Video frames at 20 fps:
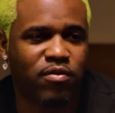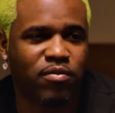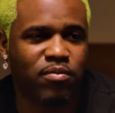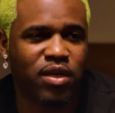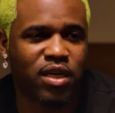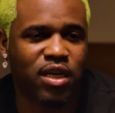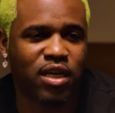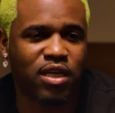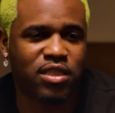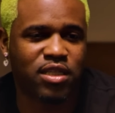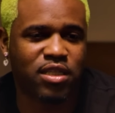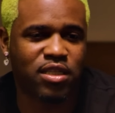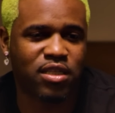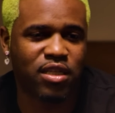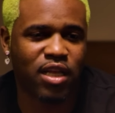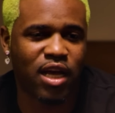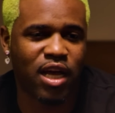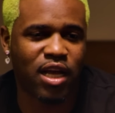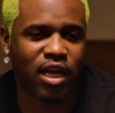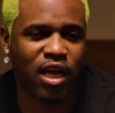Because
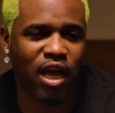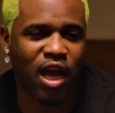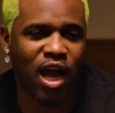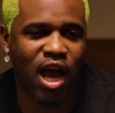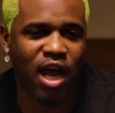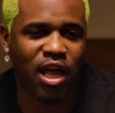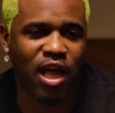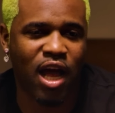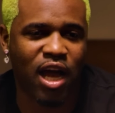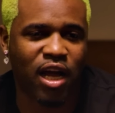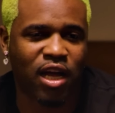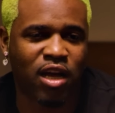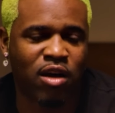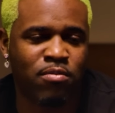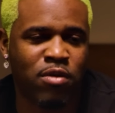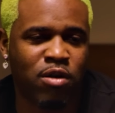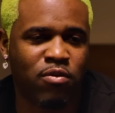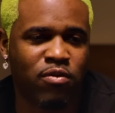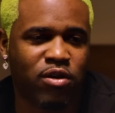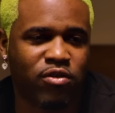like I
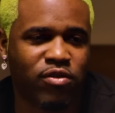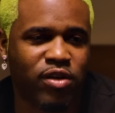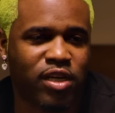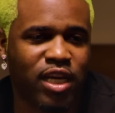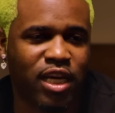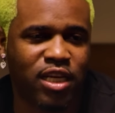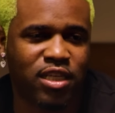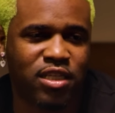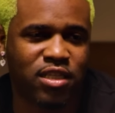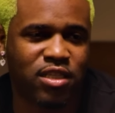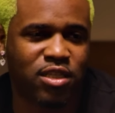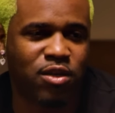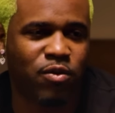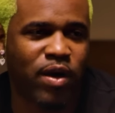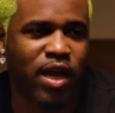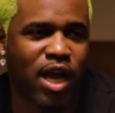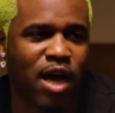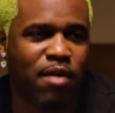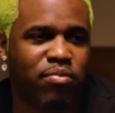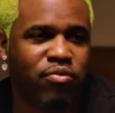come up with creations the
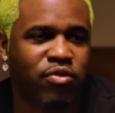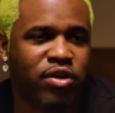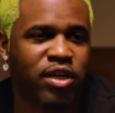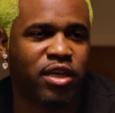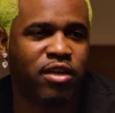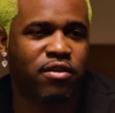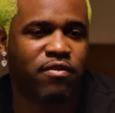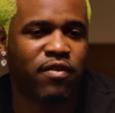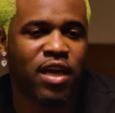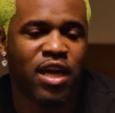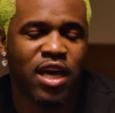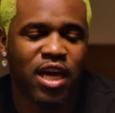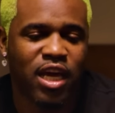way I breathe.